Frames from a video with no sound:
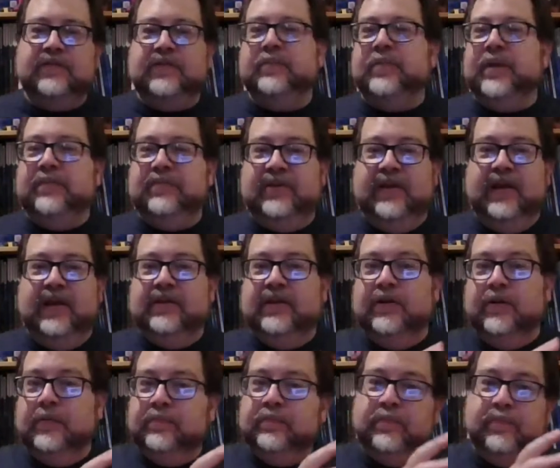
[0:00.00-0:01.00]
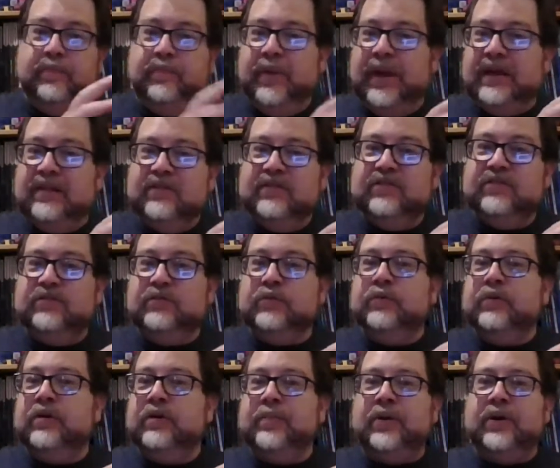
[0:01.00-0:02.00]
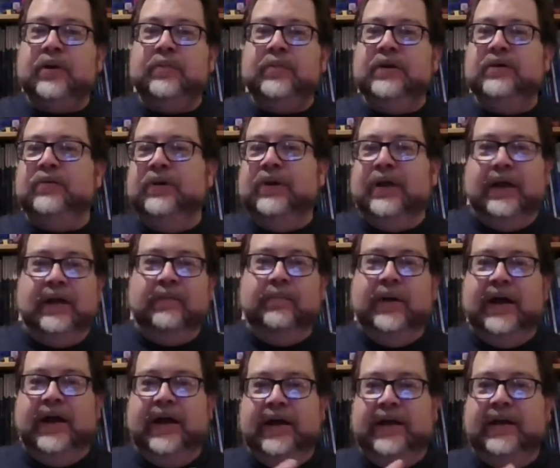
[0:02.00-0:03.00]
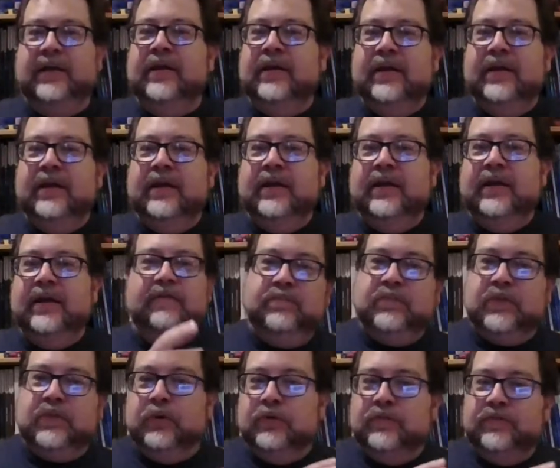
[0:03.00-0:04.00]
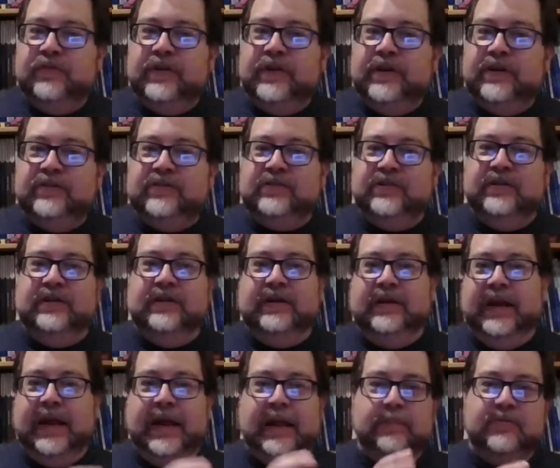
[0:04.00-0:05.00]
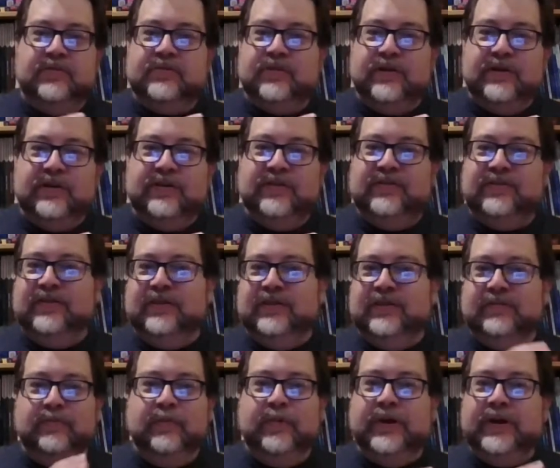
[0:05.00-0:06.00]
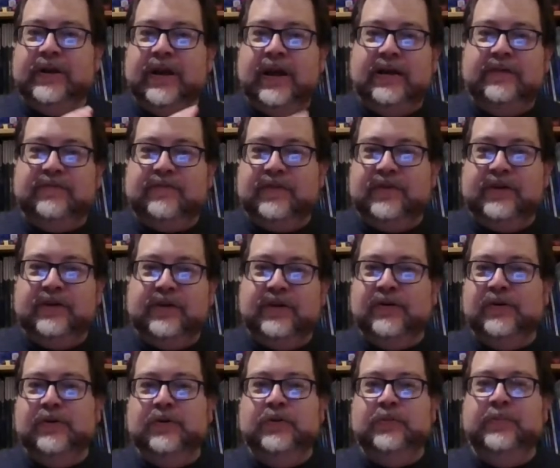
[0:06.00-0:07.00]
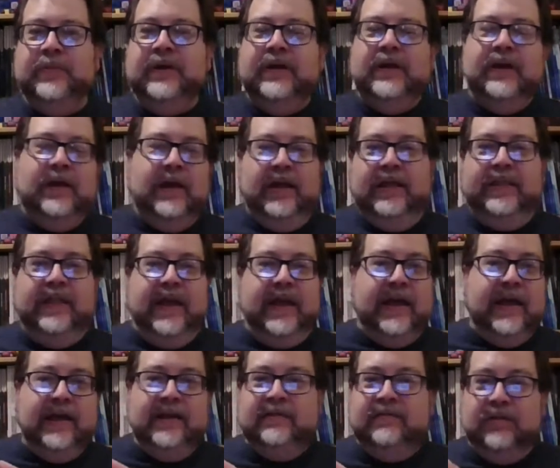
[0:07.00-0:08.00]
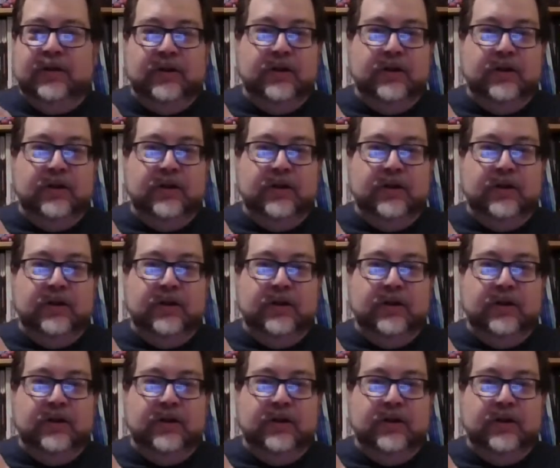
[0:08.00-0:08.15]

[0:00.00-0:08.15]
Sometimes they had a little pet store department where you could buy goldfish and hamsters and whatnot for your home, and they had